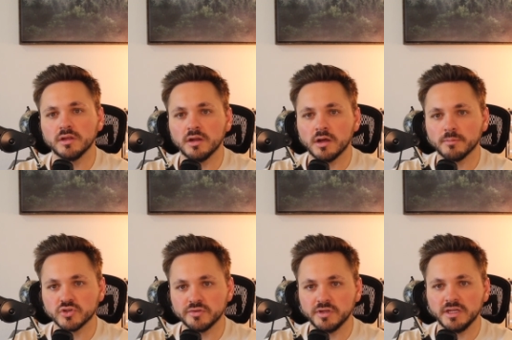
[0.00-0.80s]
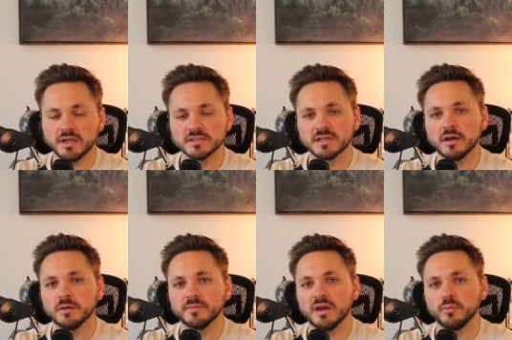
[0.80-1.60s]
an opportunity does come
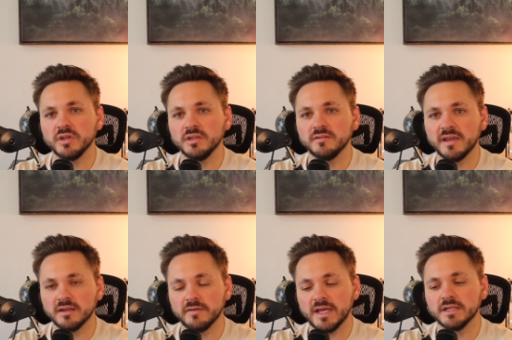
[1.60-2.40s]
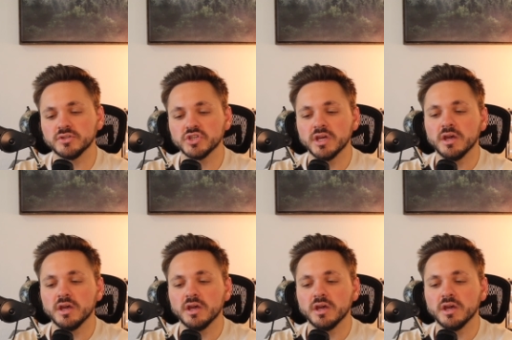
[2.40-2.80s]
that we take advantage